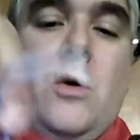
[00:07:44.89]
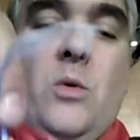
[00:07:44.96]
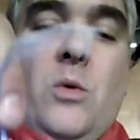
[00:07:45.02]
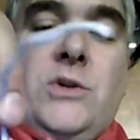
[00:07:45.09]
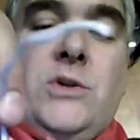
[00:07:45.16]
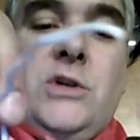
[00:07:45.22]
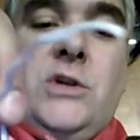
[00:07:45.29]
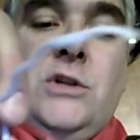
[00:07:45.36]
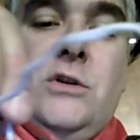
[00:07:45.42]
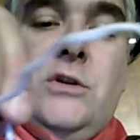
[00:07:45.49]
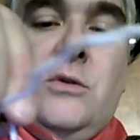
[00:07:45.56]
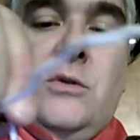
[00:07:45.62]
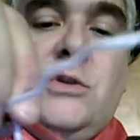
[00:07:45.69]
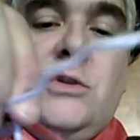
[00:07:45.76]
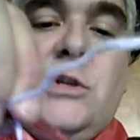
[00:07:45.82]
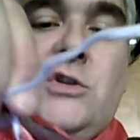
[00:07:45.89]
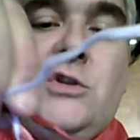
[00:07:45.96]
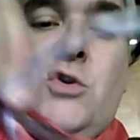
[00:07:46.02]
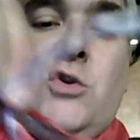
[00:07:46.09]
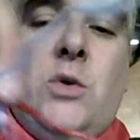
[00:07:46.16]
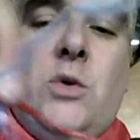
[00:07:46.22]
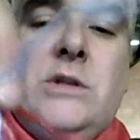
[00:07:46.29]
What you can do is
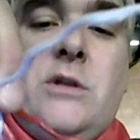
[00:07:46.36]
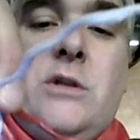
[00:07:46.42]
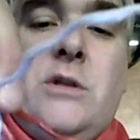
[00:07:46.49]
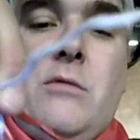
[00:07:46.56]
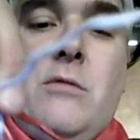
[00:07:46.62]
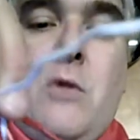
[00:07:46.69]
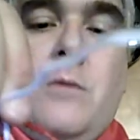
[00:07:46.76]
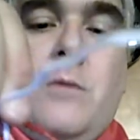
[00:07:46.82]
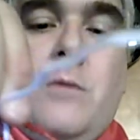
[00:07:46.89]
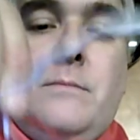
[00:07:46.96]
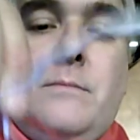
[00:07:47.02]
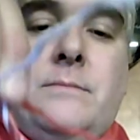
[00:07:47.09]
just twist the rope